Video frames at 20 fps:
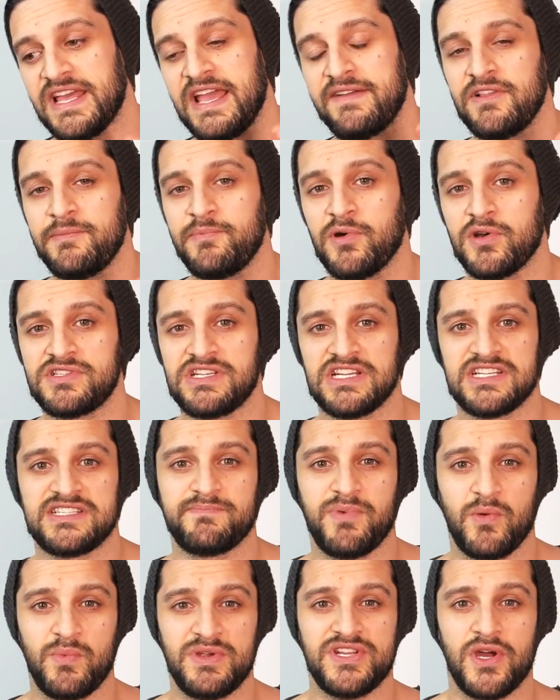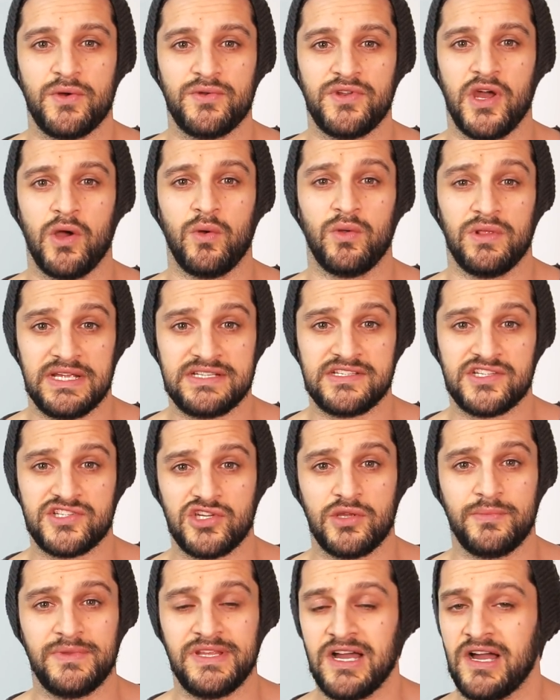they're heavily processed, but we don't know. Let's
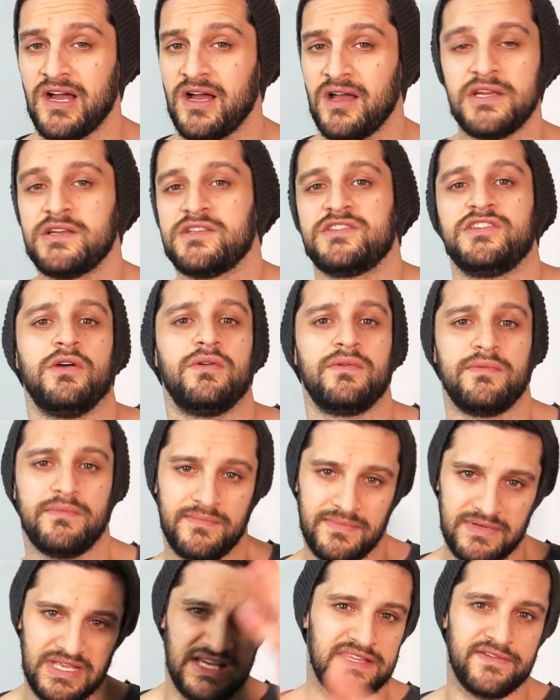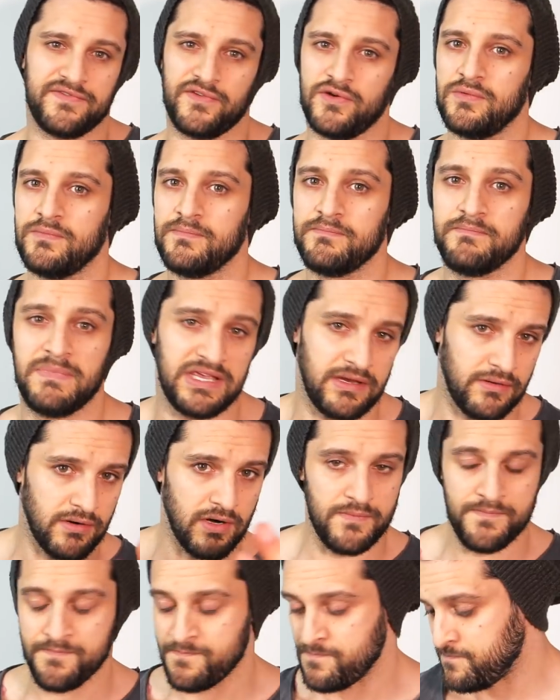assume they are. So eat the fruit, make
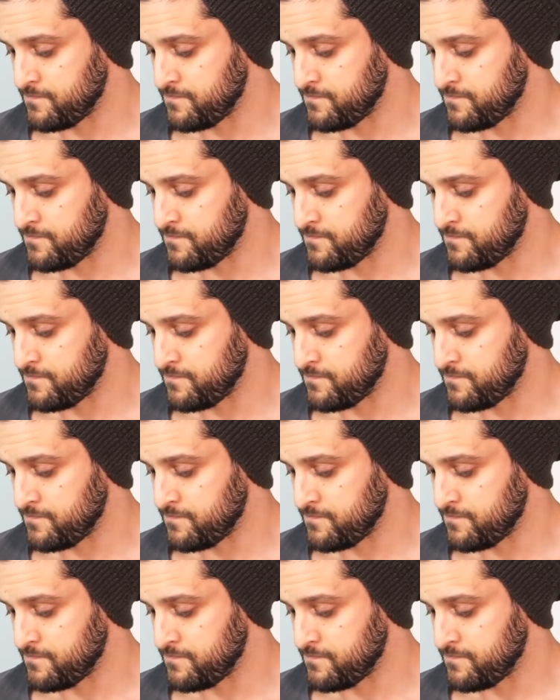your own.